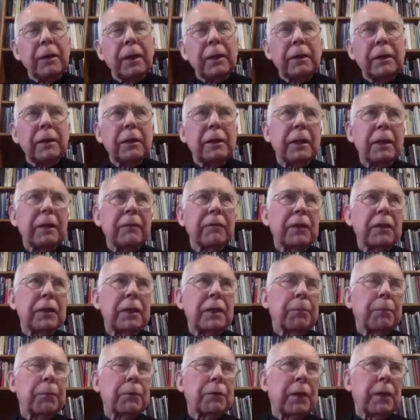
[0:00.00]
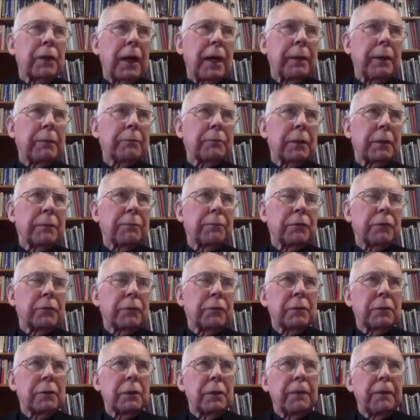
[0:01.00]
I can think of a couple of times
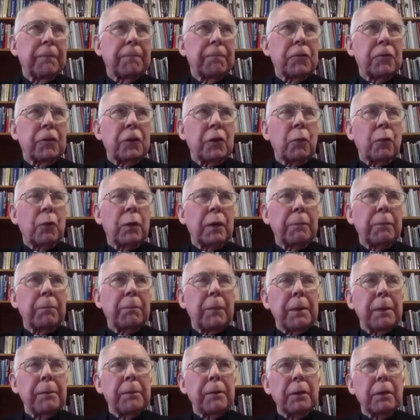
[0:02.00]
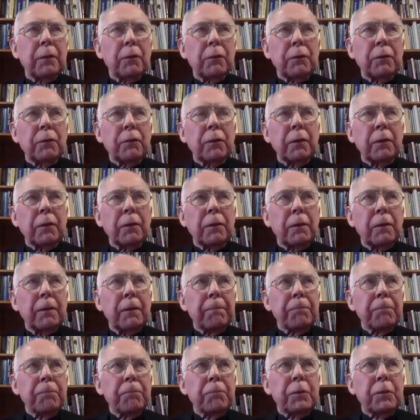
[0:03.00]
when maybe there's
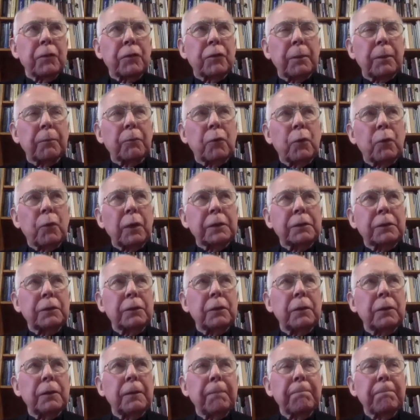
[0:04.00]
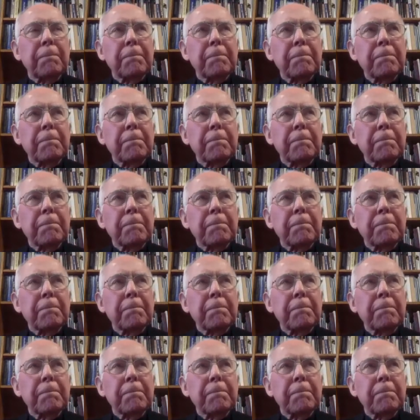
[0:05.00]
be some question.